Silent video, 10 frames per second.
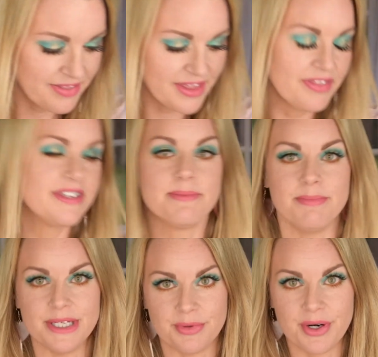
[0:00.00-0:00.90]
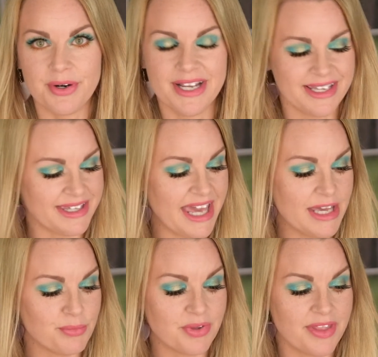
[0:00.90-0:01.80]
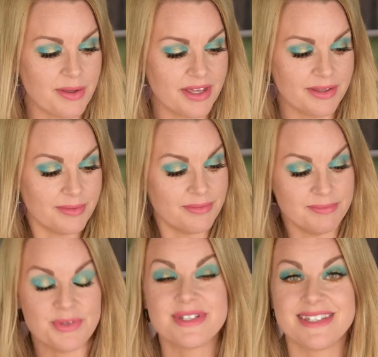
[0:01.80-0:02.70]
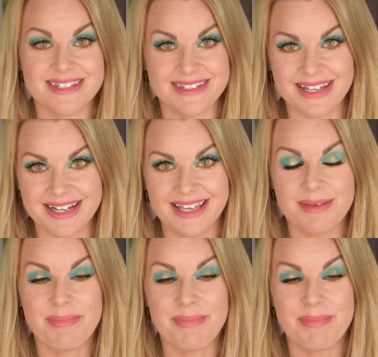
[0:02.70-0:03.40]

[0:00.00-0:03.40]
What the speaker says: And then this mirror came with the most stunning